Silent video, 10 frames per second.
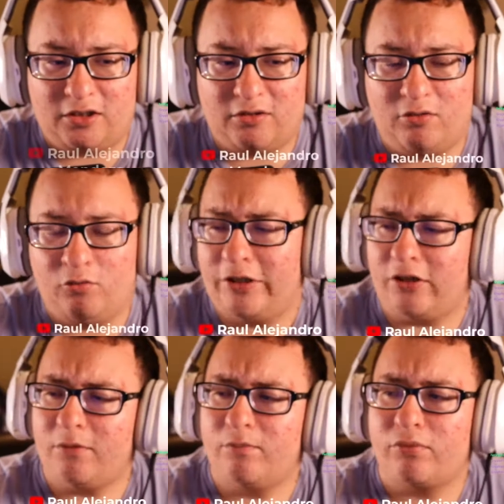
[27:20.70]

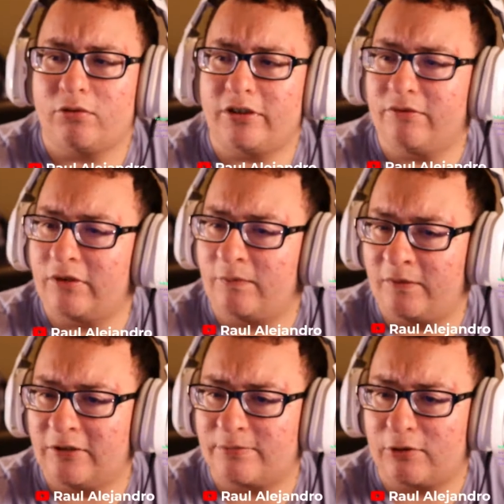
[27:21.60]
The
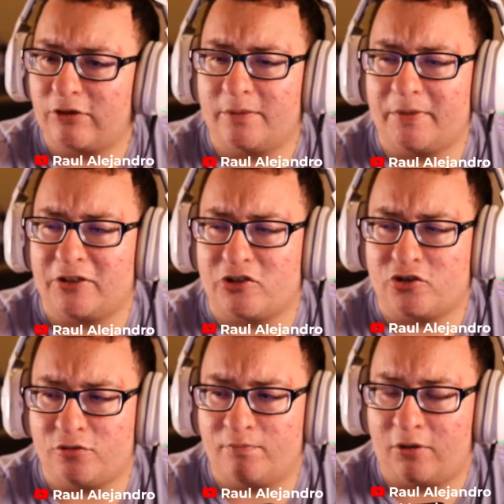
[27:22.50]
film is broken up into
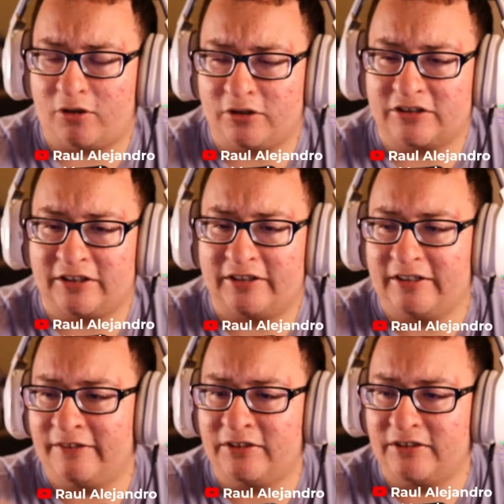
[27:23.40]
two parts. Like,
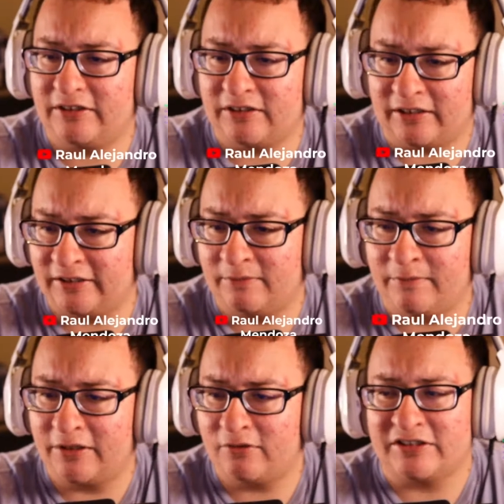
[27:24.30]
even like in the
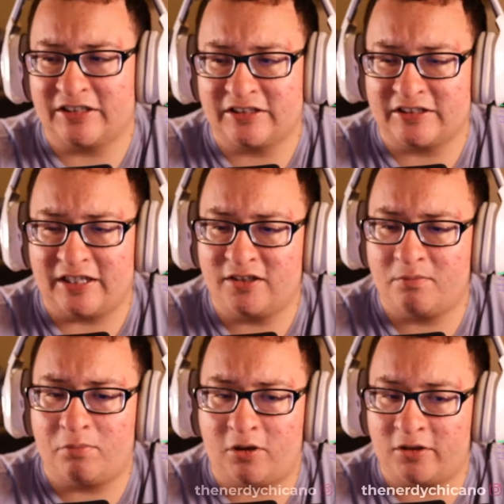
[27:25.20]
middle it says end
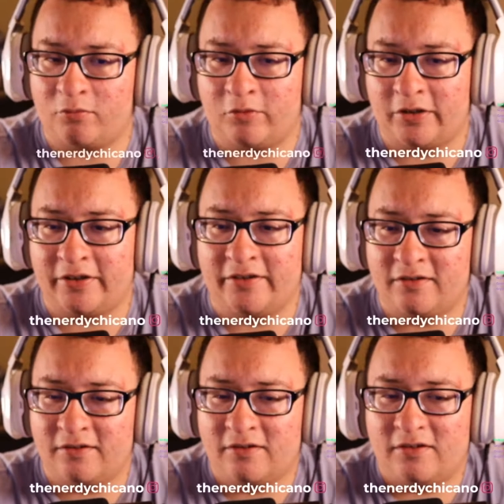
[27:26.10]
of part 1,
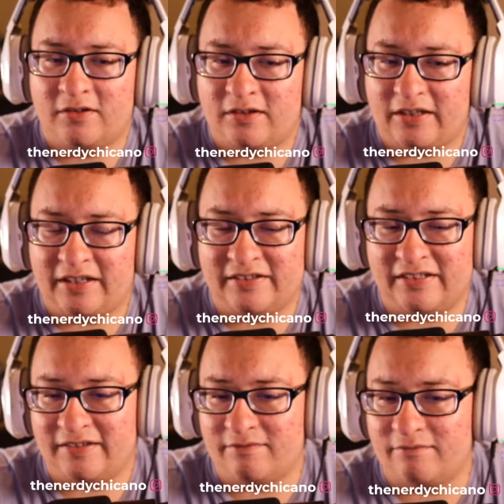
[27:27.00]
and
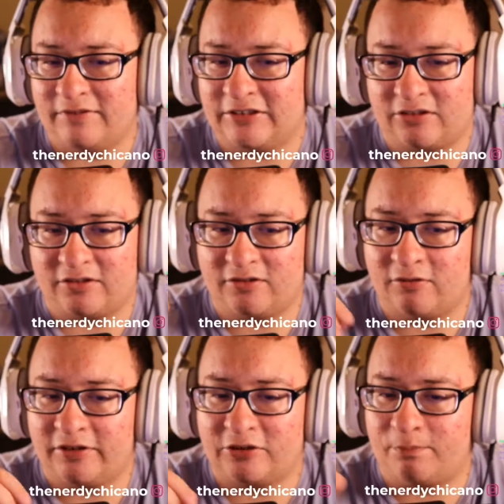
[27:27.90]
then we start
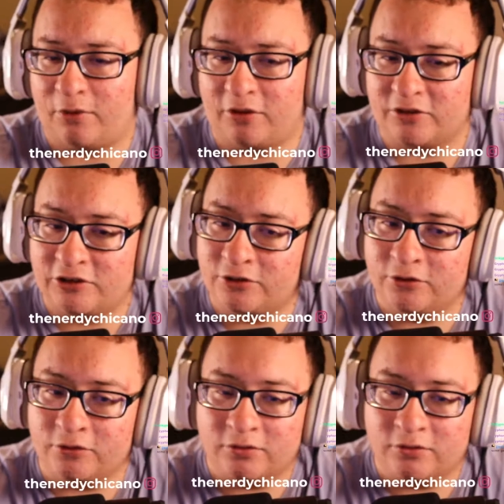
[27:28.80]
going into part 2.